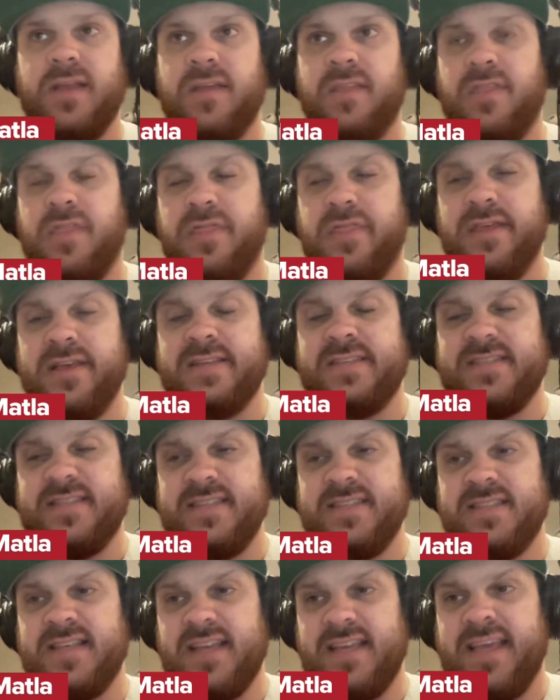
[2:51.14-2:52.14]
This
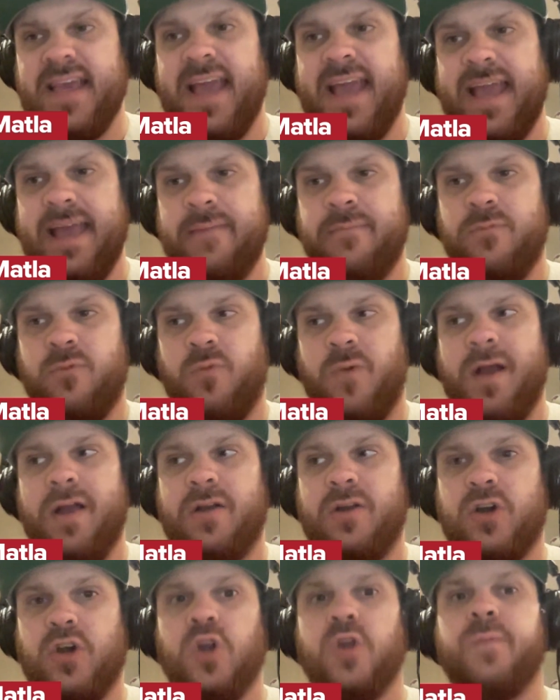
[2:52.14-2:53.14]
is a game where
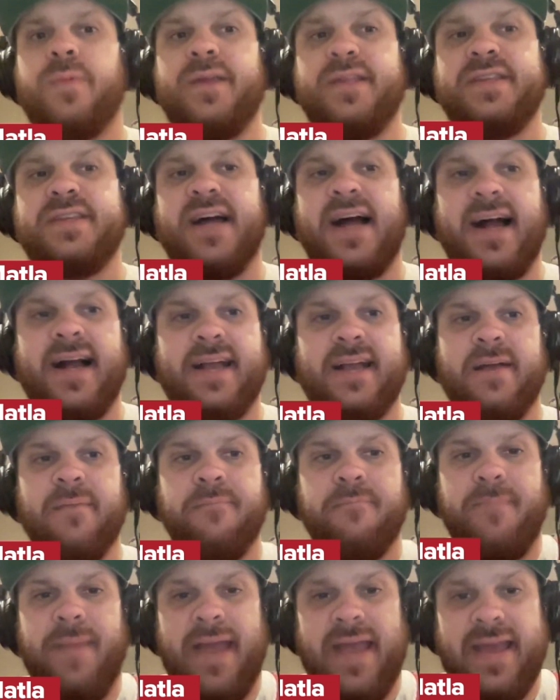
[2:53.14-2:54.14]
Kirby Dach
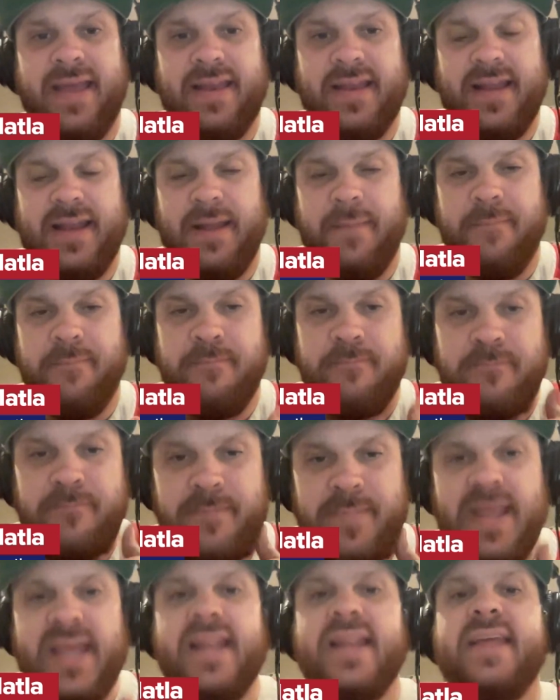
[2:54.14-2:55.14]
made an
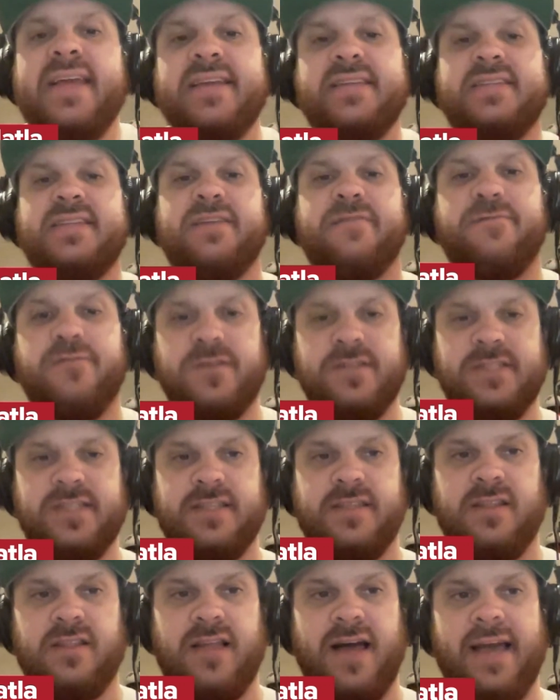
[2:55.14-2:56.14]
immediate difference
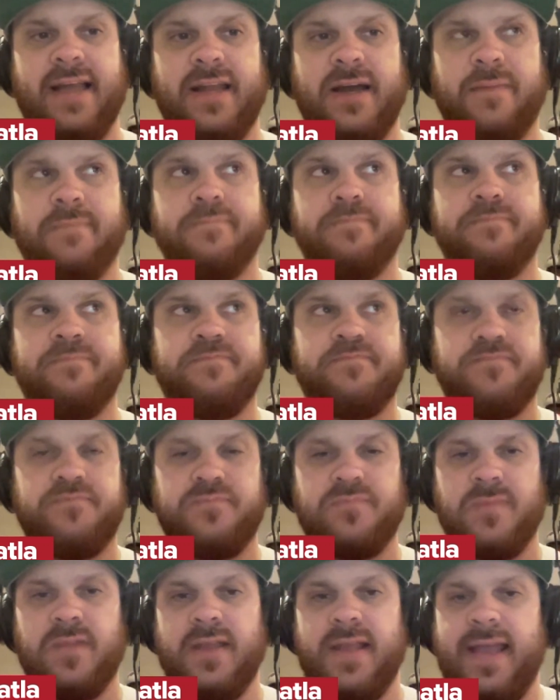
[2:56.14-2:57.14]
in the lineup.
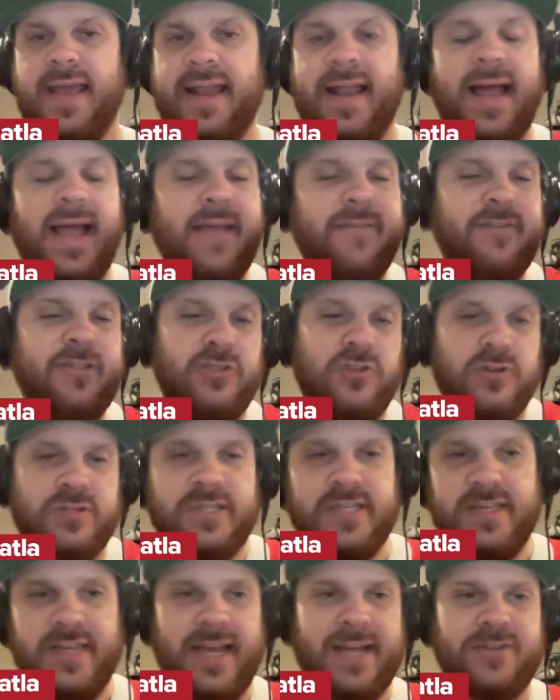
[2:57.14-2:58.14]
And I haven't looked
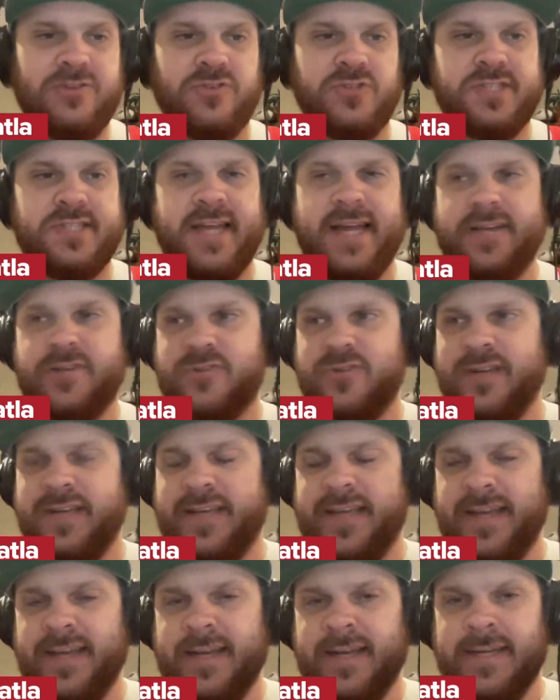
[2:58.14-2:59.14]
at natural stat
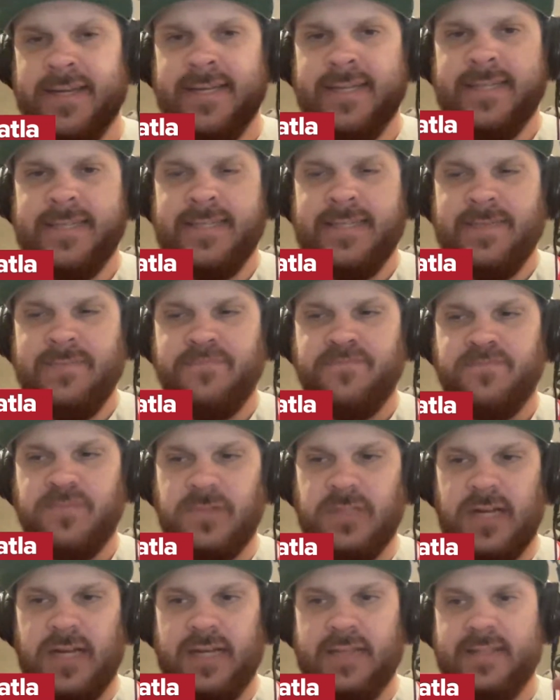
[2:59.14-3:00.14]
trick.
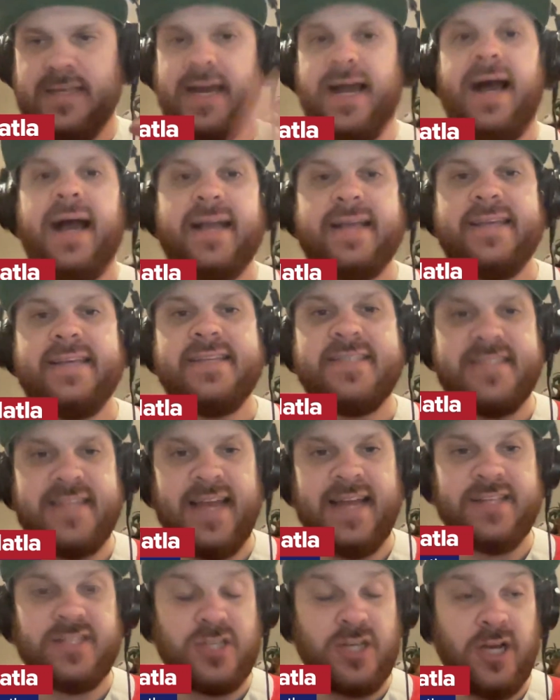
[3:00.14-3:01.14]
The hockey
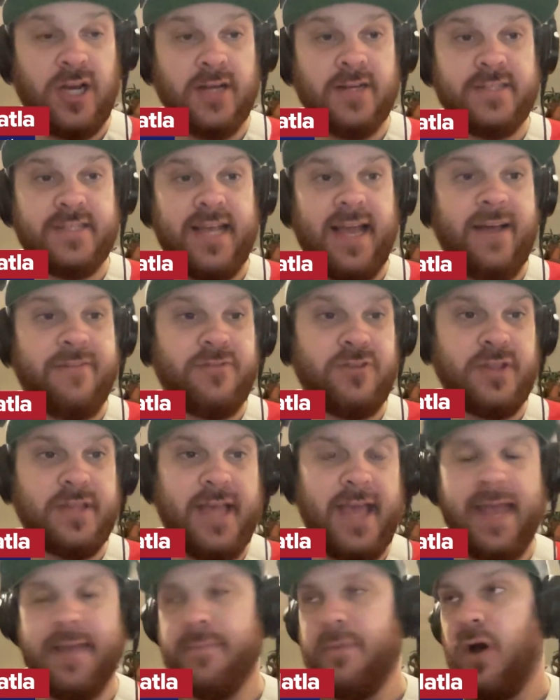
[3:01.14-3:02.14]
stats cards after the
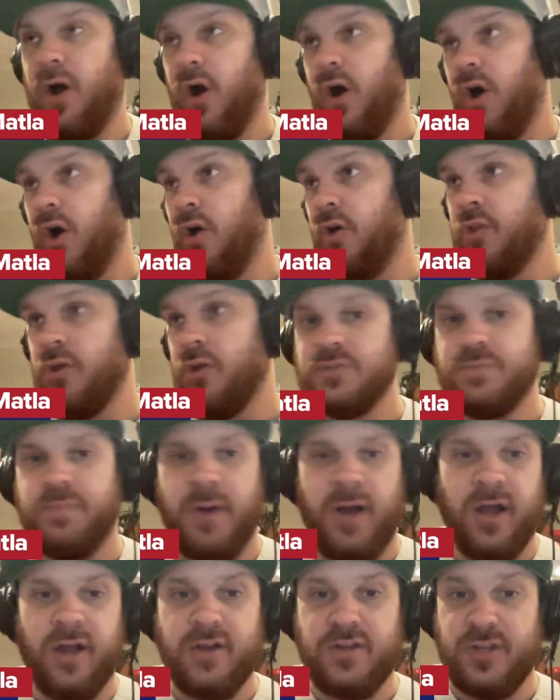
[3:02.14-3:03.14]
game, all
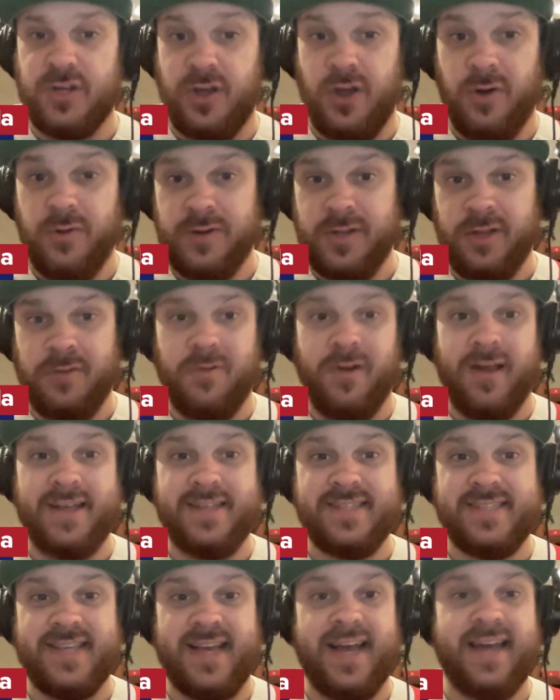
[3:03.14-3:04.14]
bars are going to the right
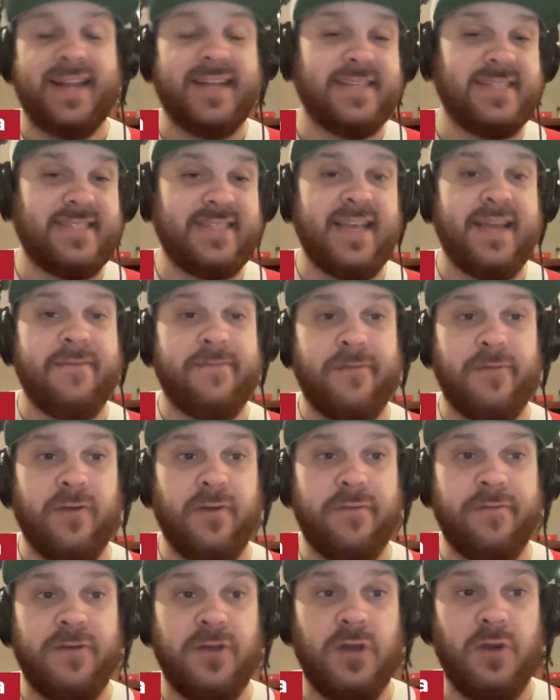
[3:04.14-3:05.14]
side, save for a
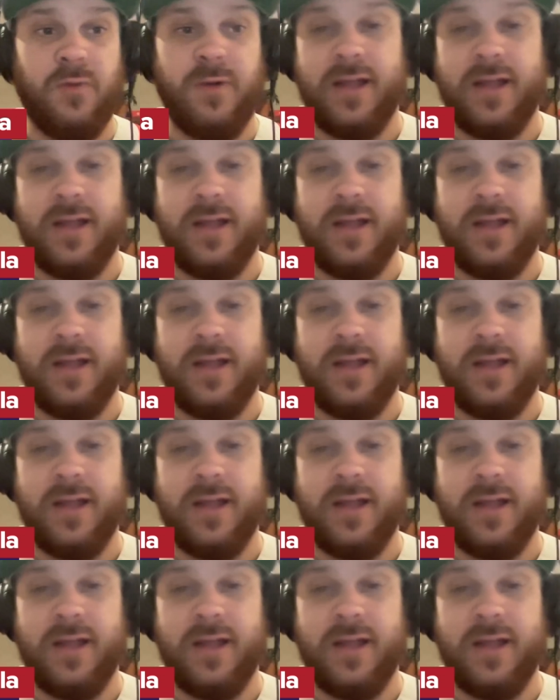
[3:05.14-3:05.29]
few.